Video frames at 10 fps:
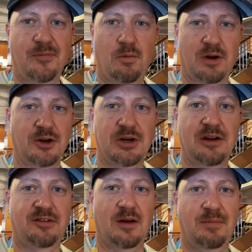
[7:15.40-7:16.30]
We're gonna try
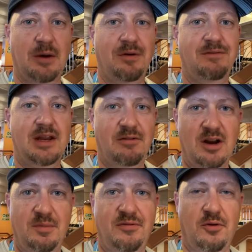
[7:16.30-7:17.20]
something that we've never
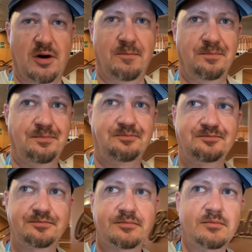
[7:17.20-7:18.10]
done before.
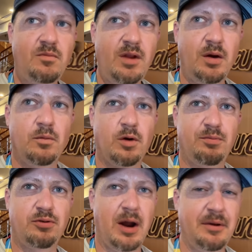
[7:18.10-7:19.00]
We're
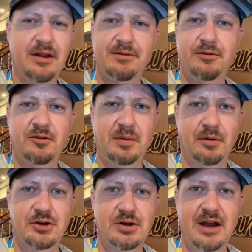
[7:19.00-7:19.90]
probably not the first
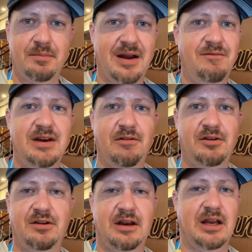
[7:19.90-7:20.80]
people to try it, but I've never
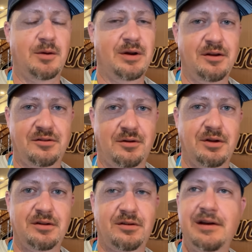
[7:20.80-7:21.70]
seen anyone else do
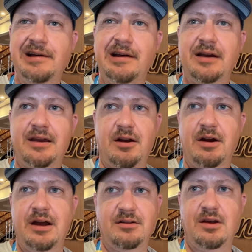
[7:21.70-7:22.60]
this. Carrie
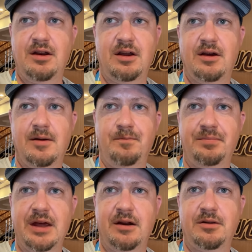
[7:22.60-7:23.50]
has an idea
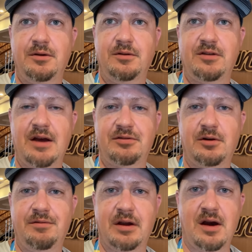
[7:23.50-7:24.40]
that includes soft
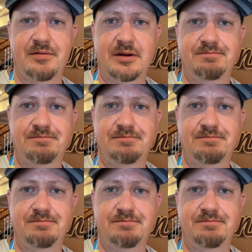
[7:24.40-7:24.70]
serve and coffee.